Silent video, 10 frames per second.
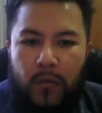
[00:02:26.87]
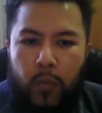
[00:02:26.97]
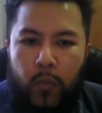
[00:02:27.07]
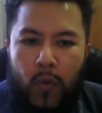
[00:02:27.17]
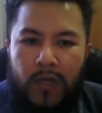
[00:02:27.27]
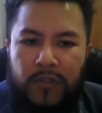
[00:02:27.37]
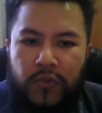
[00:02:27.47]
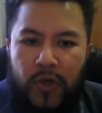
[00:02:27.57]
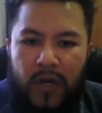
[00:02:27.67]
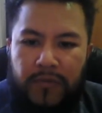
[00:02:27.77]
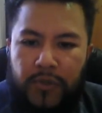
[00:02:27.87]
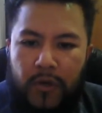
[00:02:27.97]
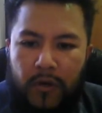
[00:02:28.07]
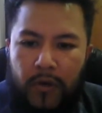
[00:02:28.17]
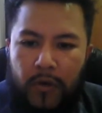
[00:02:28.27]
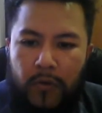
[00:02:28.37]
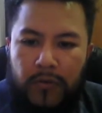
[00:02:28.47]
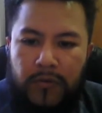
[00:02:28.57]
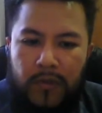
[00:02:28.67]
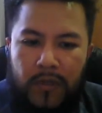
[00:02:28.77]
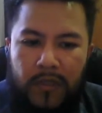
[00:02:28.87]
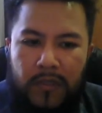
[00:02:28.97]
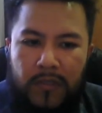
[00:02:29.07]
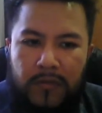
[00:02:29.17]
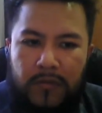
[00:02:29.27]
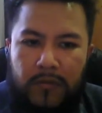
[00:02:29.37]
one tribe chart goes, is